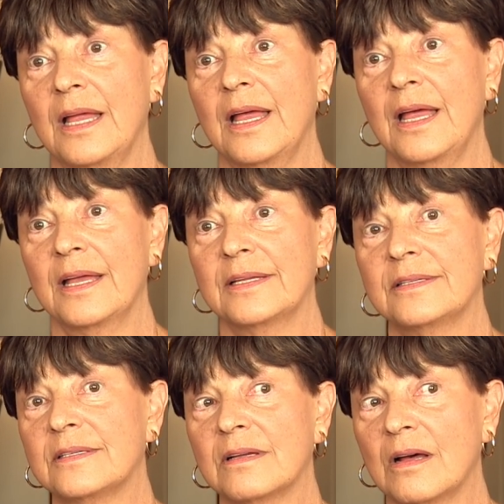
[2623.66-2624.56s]

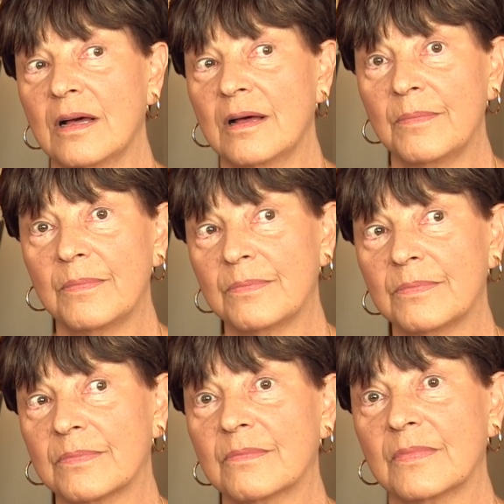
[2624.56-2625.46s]
And um,
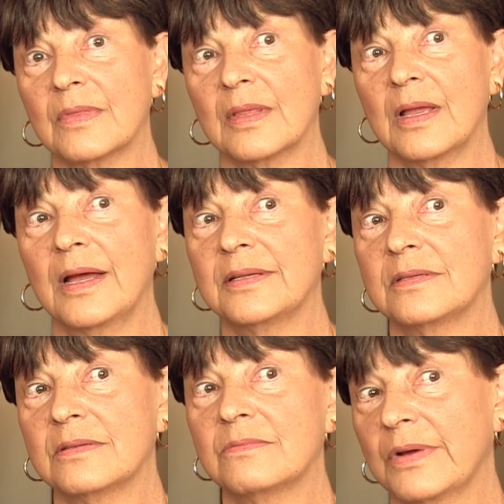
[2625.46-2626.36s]
I
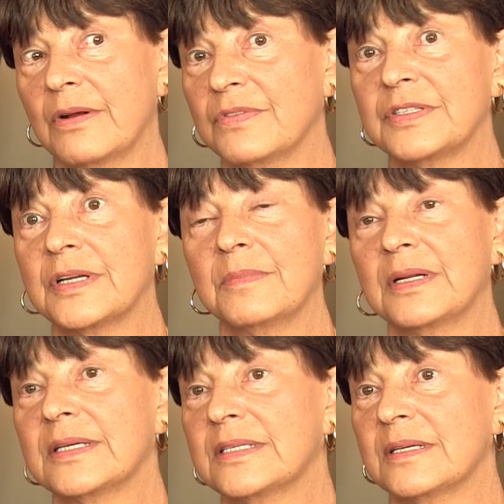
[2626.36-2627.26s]
went over to him
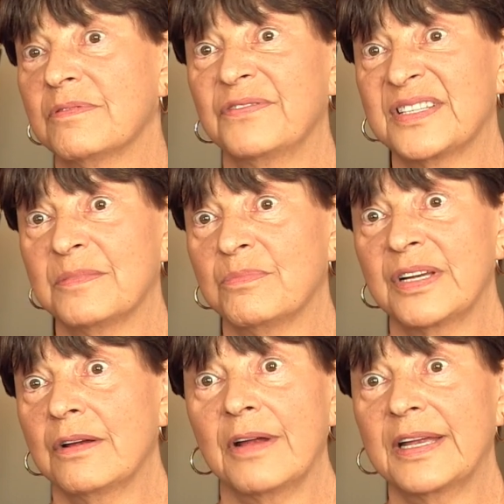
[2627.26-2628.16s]
and I said, Professor
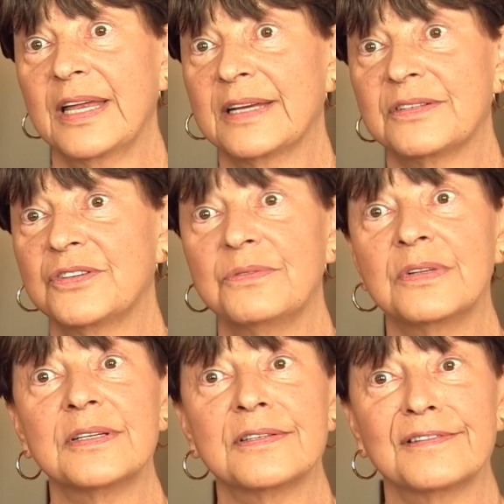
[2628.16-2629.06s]
Rieger, I can't do
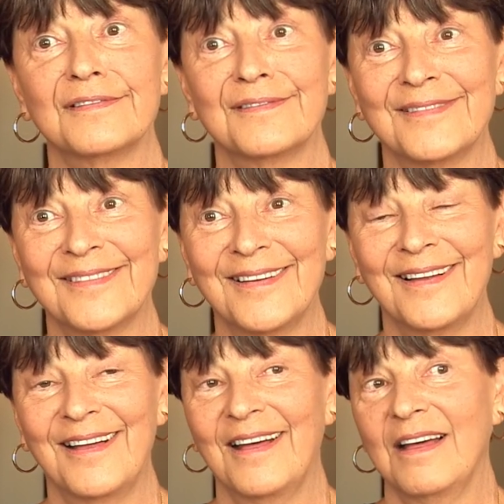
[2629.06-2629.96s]
this.
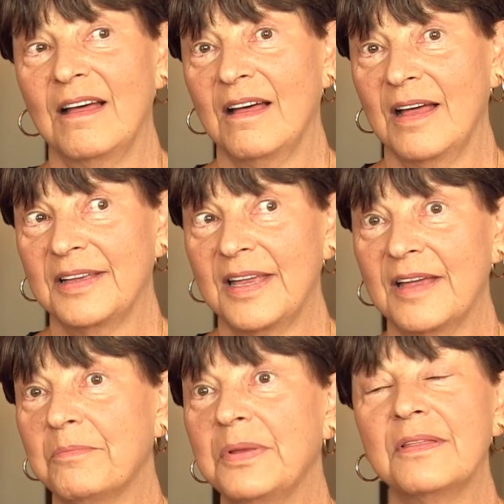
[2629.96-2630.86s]
Uh, I
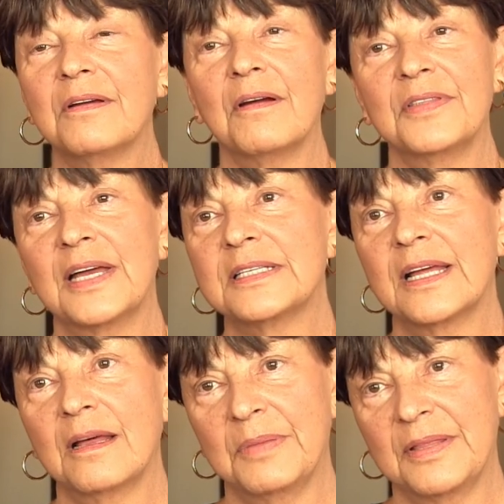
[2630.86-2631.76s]
can't be there on that
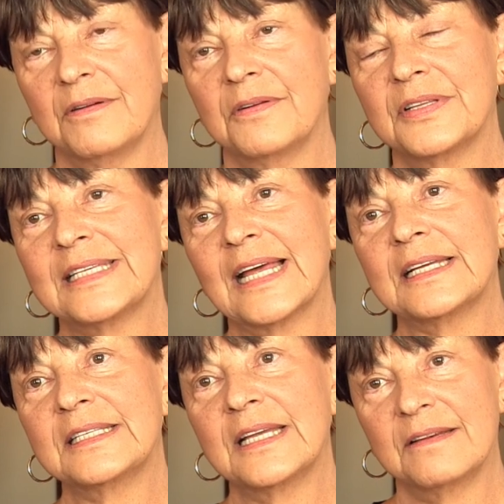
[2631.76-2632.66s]
day. I'll be there on the
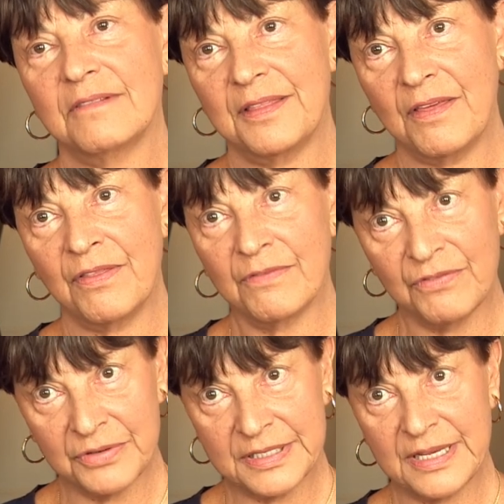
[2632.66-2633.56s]
second day rather than the
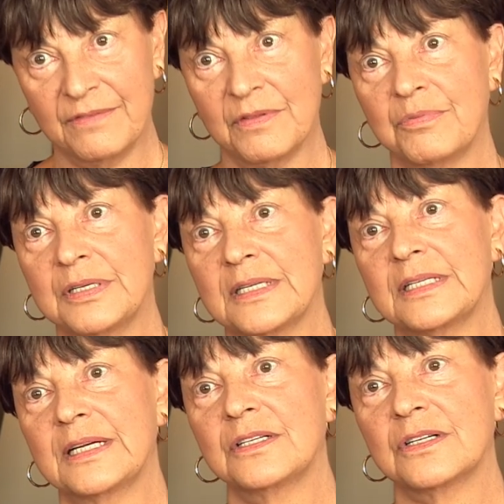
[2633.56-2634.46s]
first day of
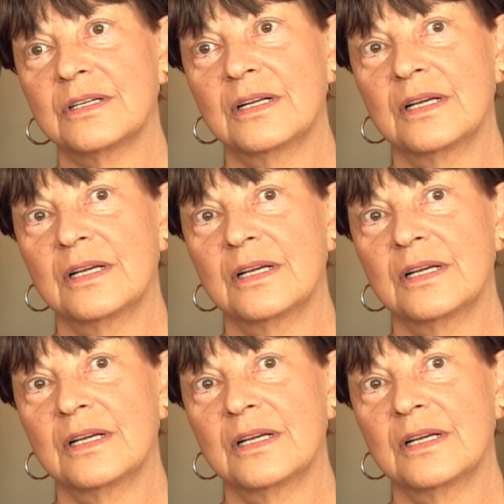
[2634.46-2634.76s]
presentation.